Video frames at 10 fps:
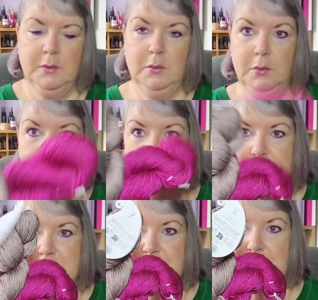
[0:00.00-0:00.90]
Or
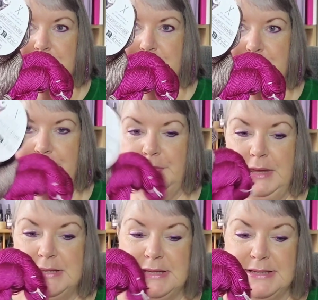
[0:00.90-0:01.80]
those two.
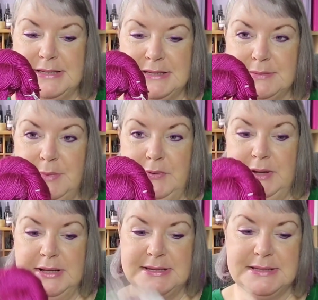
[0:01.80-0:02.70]
These are
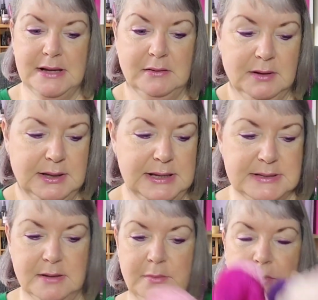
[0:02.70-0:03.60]
merino silk.
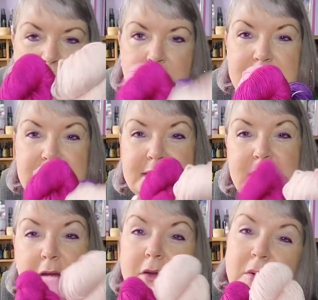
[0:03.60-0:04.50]
These are merinos. These
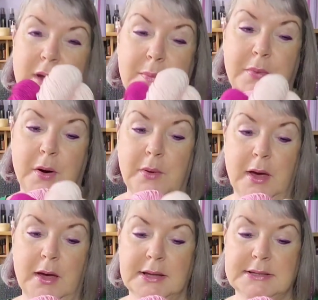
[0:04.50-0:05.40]
are the new Knit Pro
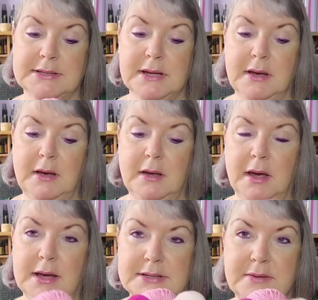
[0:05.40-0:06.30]
yarns,
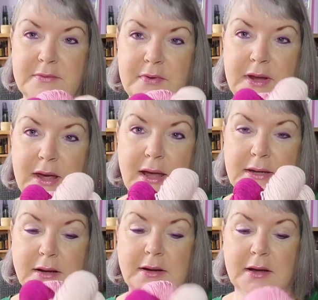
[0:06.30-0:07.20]
Symphony hand
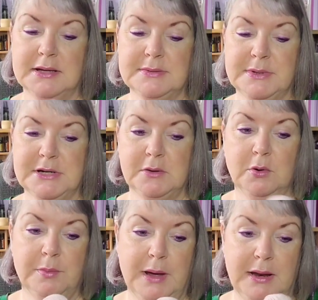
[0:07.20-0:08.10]
dyed yarns, which I
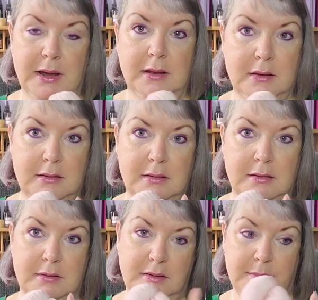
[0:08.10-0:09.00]
talked about in
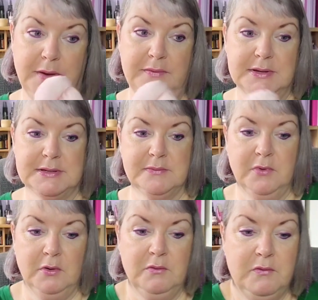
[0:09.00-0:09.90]
the previous
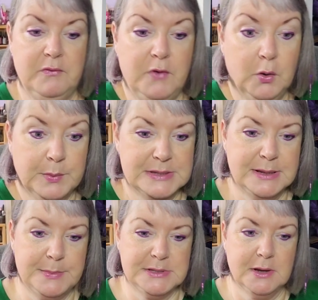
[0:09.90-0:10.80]
Vlogmas
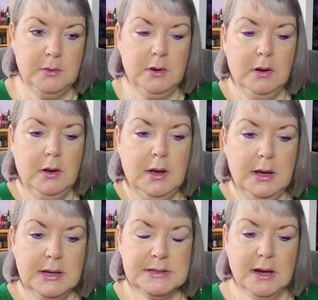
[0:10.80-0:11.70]
episode.
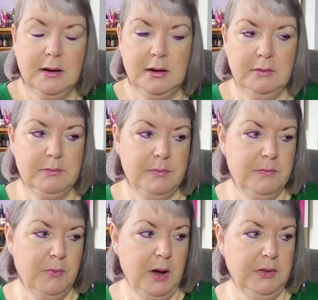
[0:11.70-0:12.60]
So I'm going to
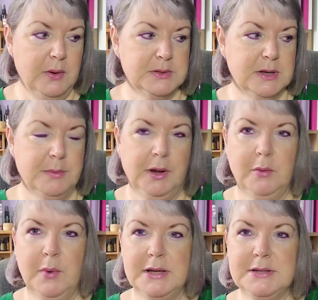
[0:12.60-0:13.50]
wind those up. I'm going to
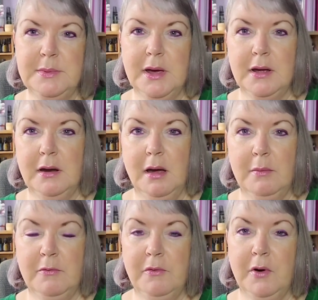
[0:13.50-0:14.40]
wind some yarn
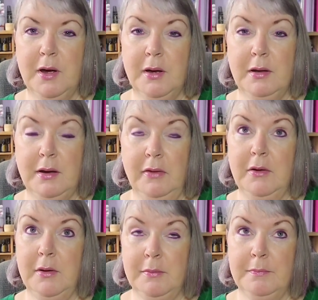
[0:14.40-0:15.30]
up for
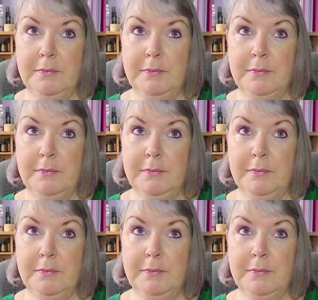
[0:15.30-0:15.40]
another